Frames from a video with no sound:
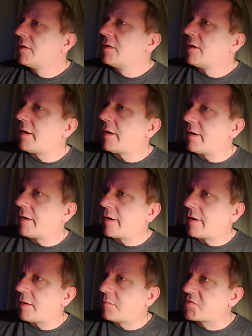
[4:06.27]

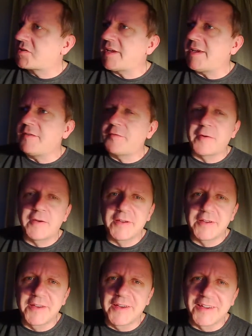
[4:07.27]
that. Steve,
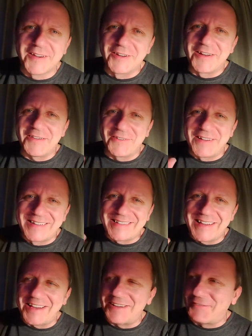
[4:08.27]
good evening,
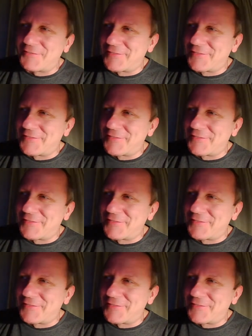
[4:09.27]
Steve.